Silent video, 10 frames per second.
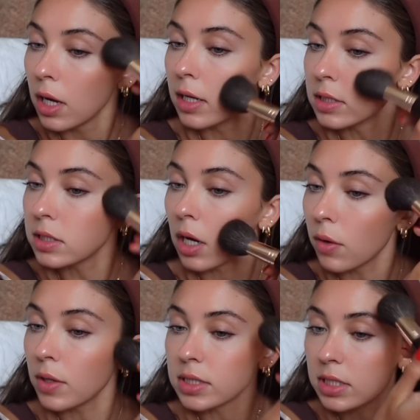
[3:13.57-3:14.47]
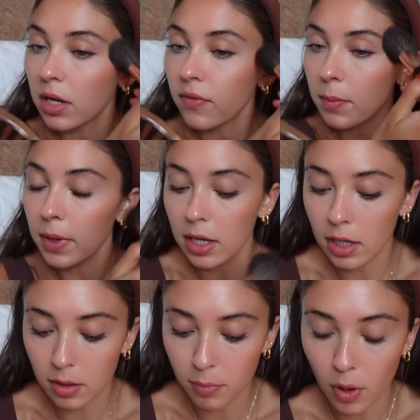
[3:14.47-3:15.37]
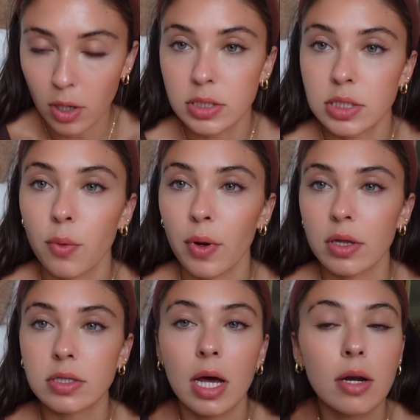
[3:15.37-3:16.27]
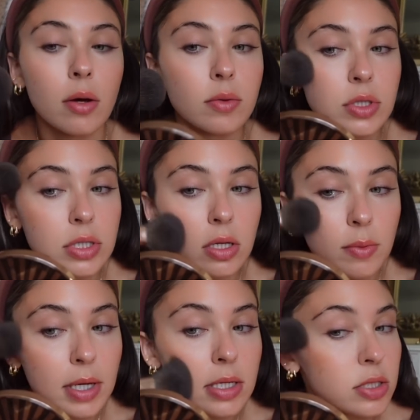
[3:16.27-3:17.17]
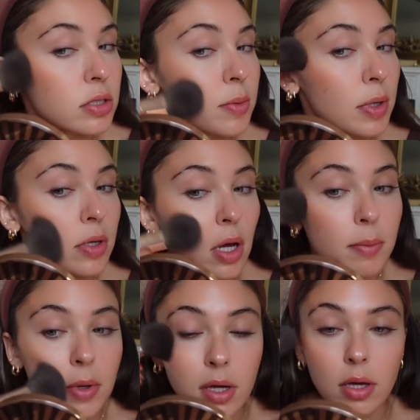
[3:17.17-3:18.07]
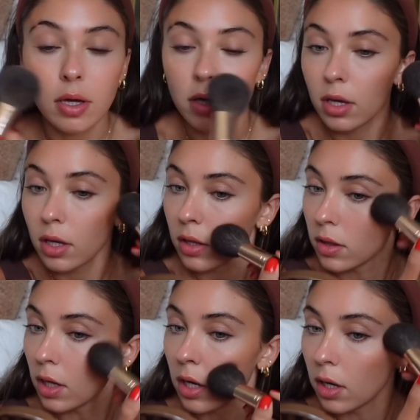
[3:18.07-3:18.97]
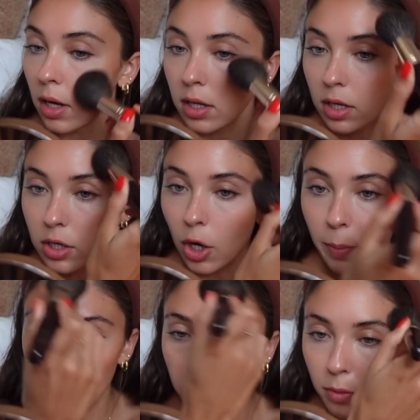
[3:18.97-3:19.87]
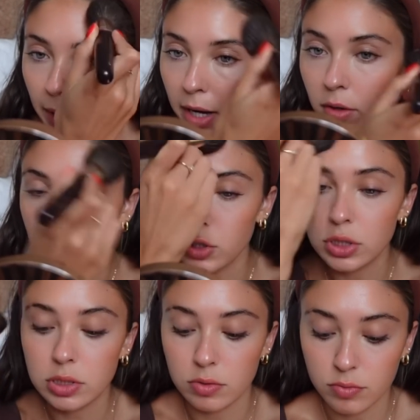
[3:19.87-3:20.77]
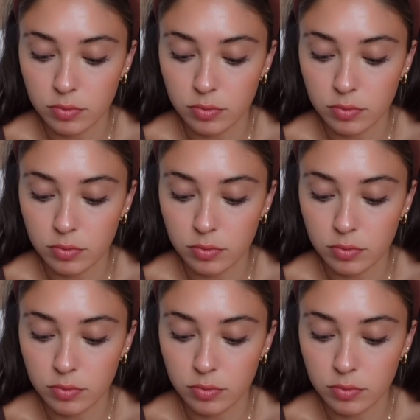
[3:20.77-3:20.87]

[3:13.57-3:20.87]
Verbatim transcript: And so instead of it being a bronzer where, I don't know, it's just a little bit easier to build up, the no powder powder just